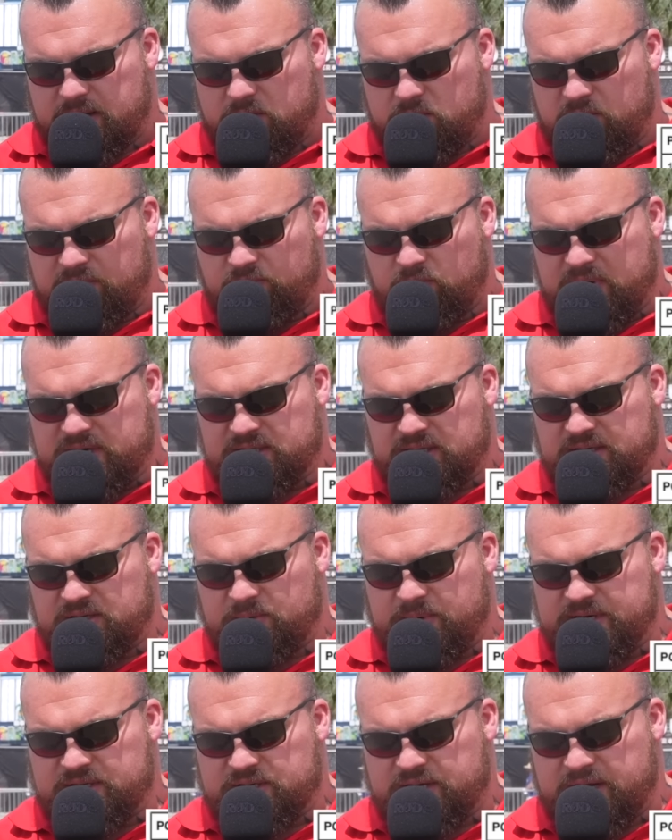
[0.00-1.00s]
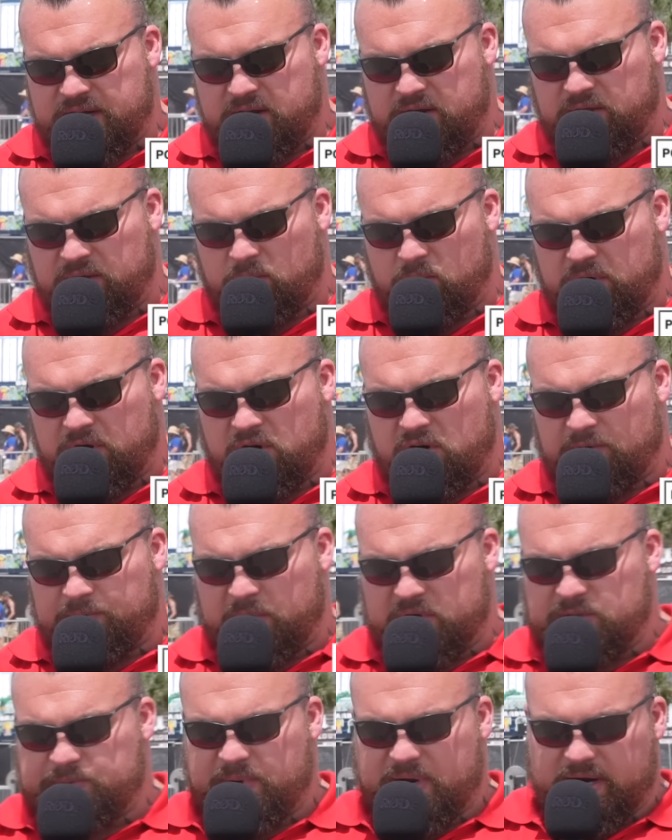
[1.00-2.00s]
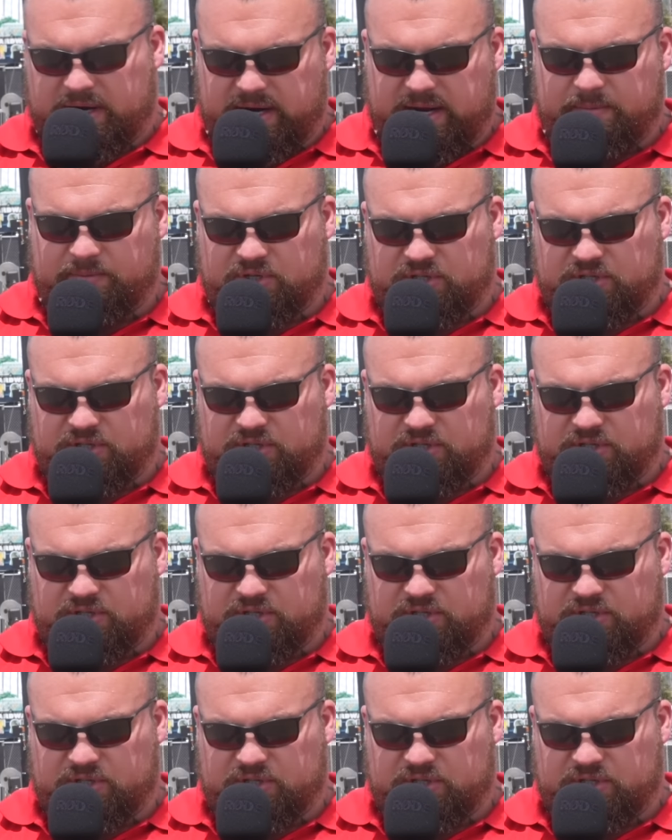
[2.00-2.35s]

with Wesley Derwinsky only one and a half points behind him.